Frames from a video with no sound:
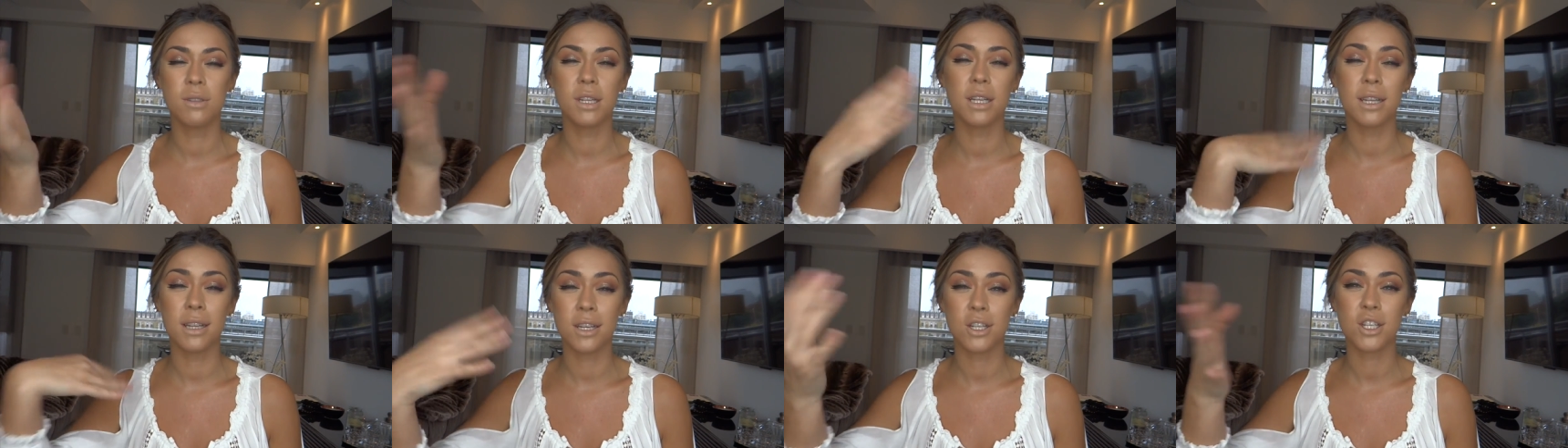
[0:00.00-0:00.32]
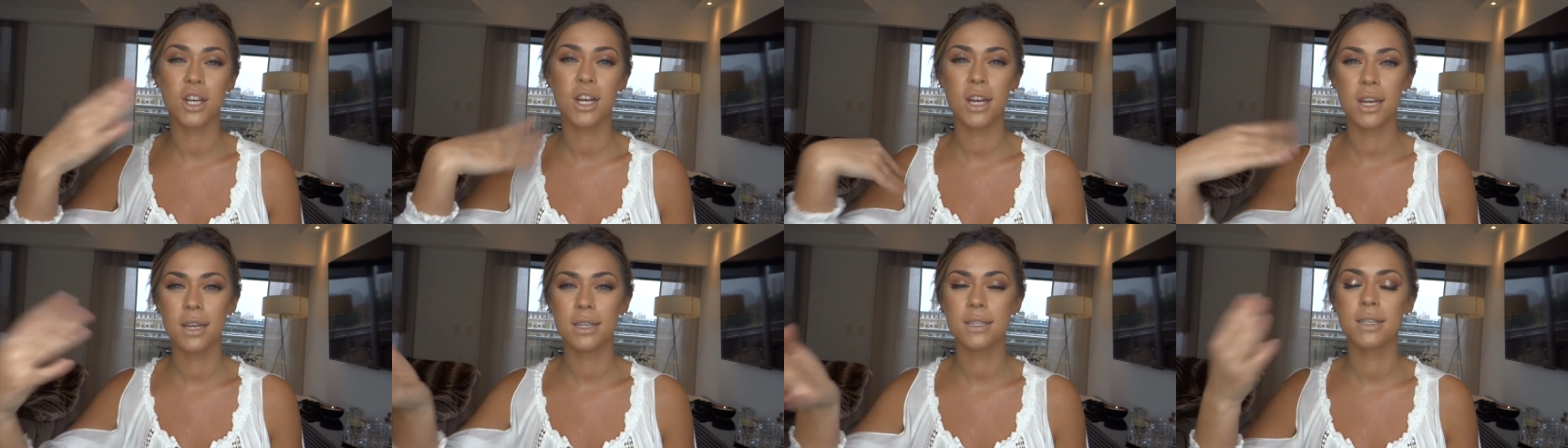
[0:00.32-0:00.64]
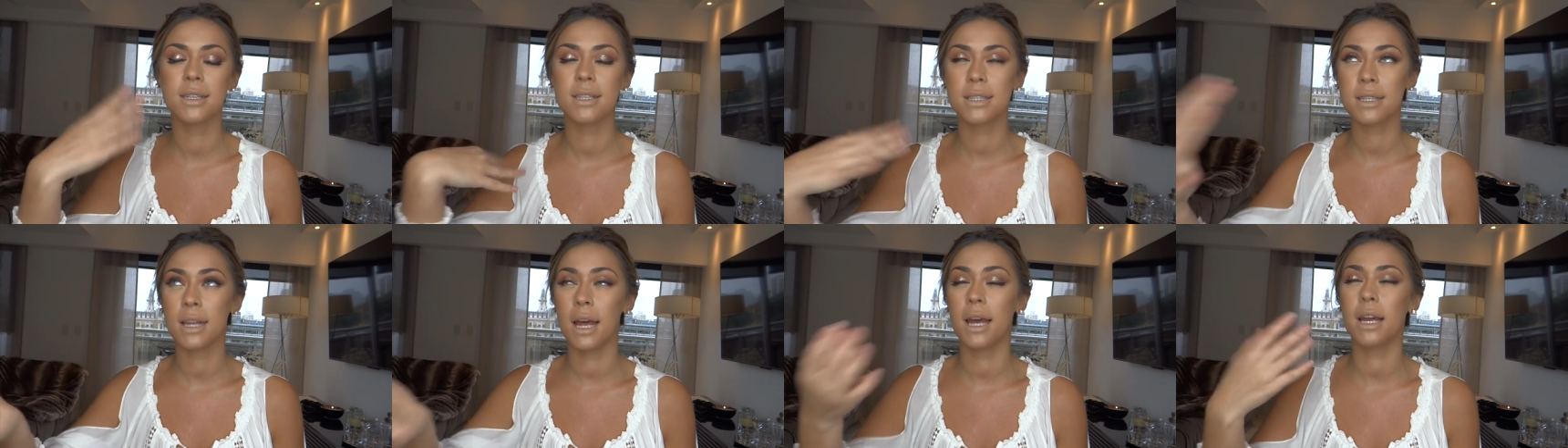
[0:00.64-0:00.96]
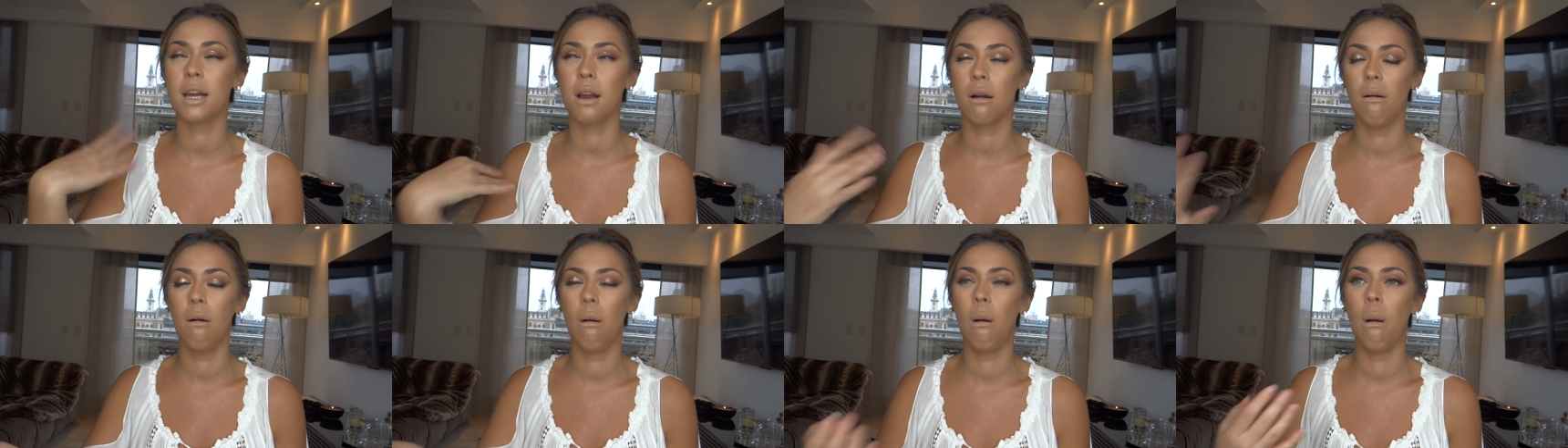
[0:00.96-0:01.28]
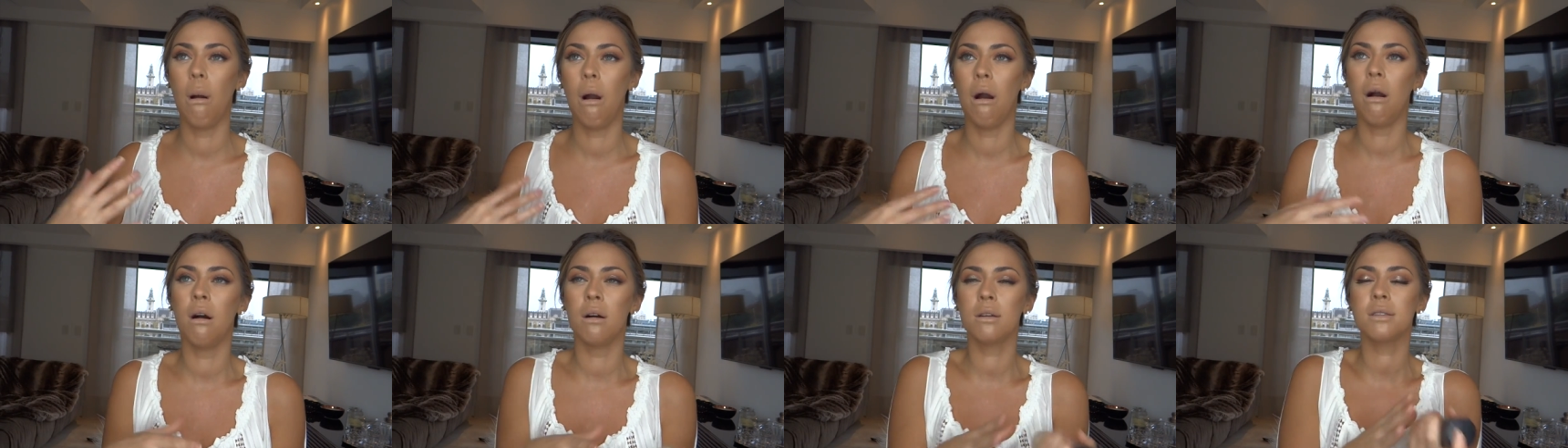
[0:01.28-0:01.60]
delicious. It's like,
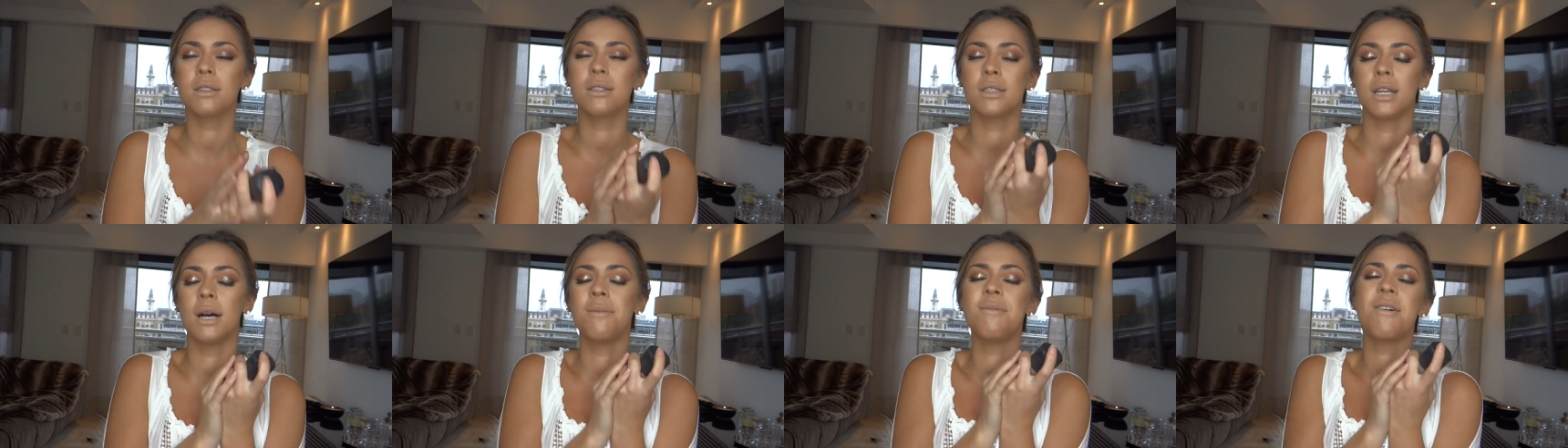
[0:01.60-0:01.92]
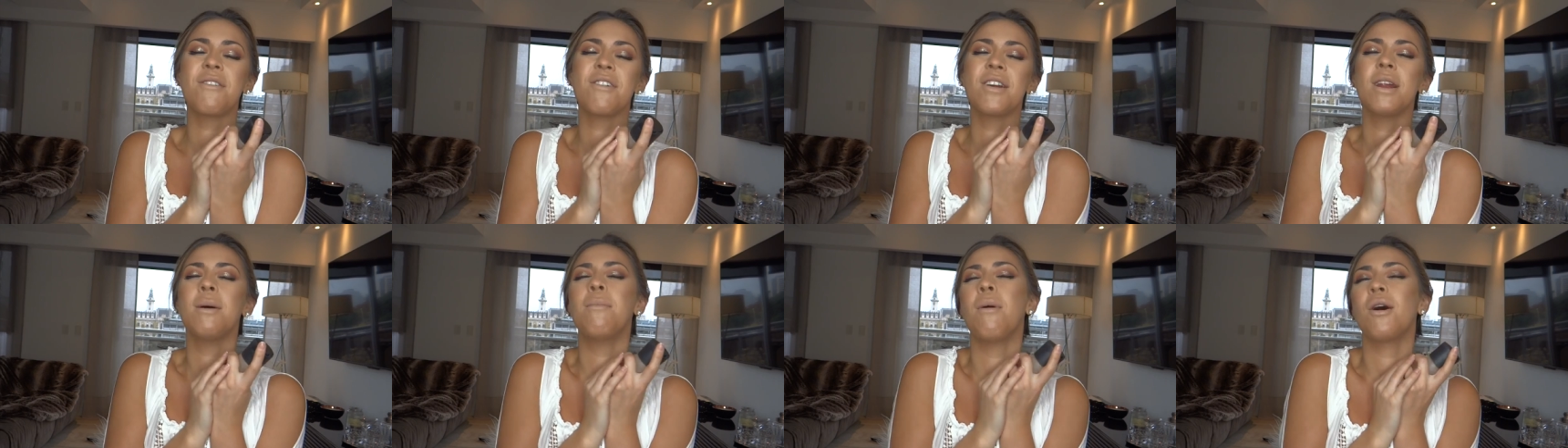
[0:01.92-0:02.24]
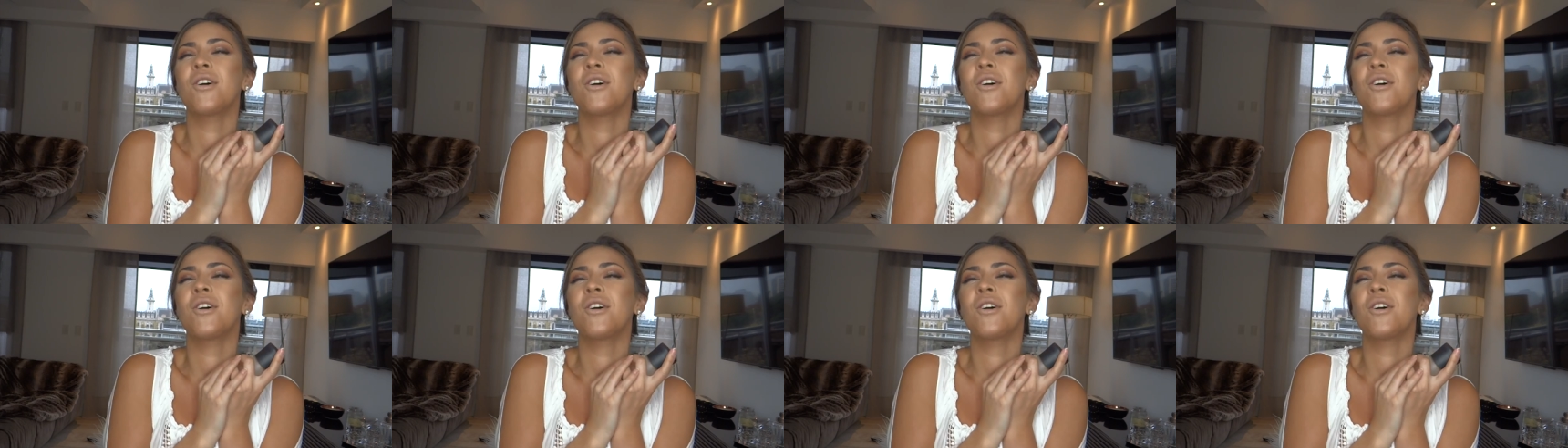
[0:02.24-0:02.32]
oh, summer in a